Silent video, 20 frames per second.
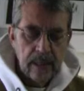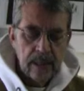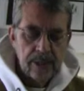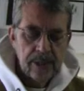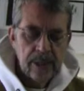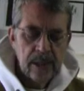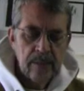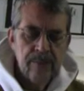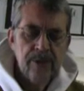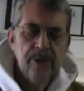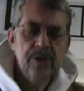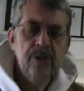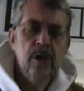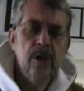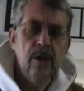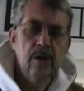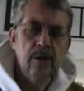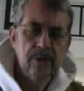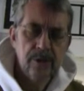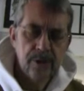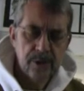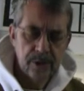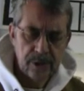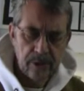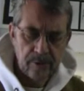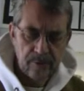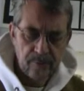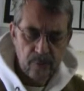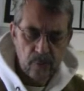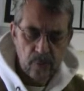Some songs
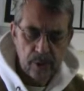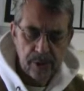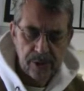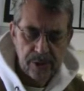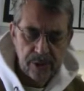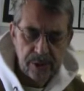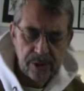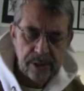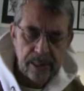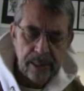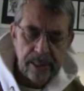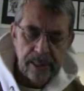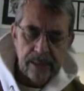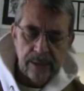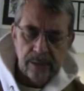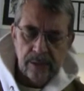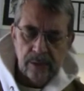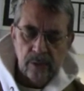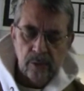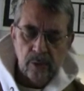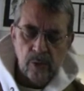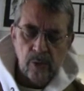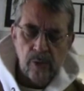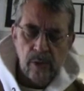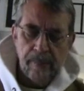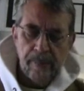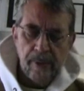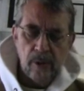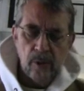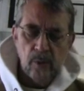that voices tend grow
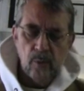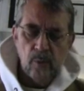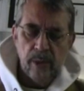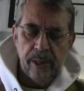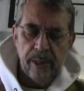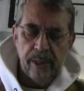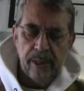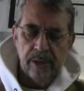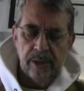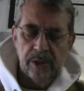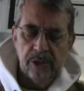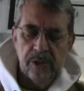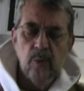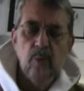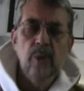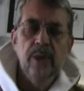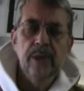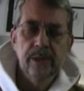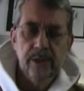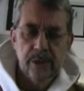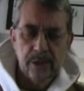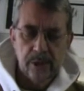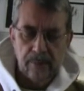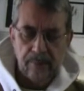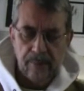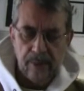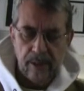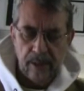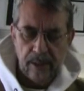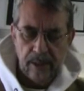upon wings the wind
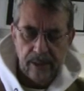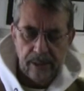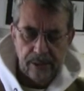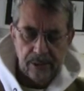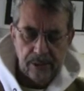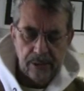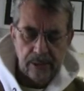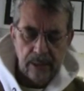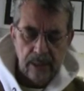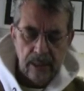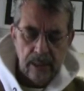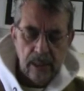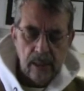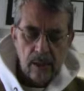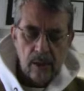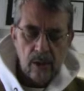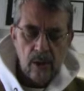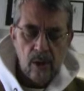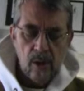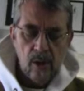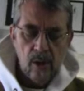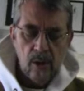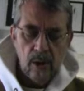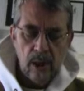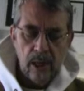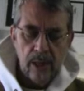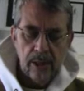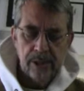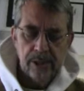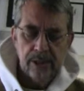supplies,
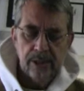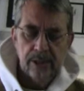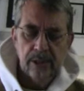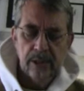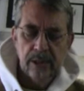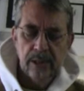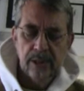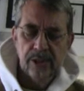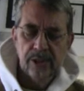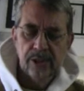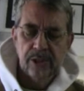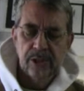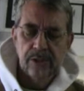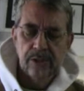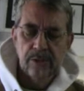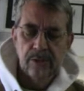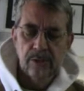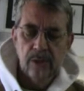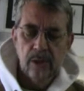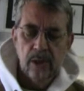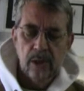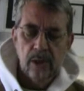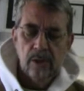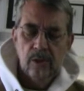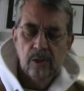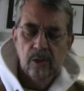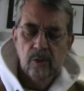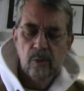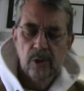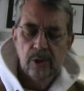call us to listen
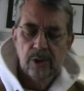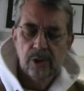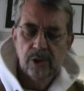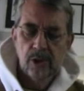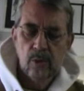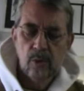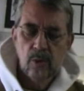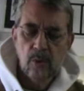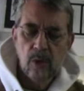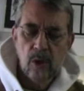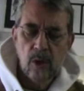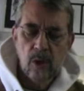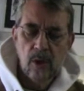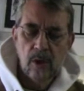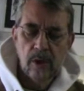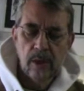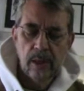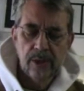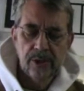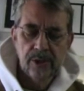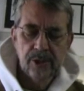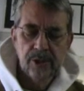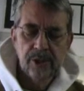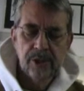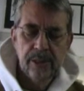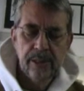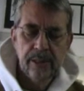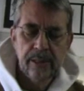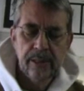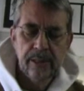to what so long
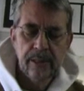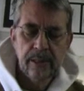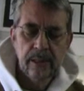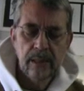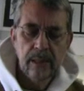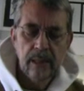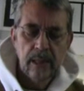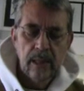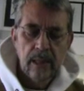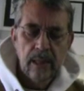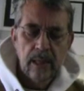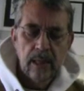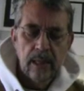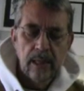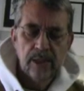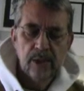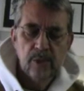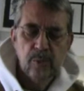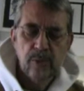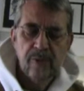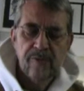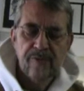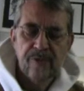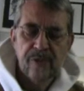unseen, lest we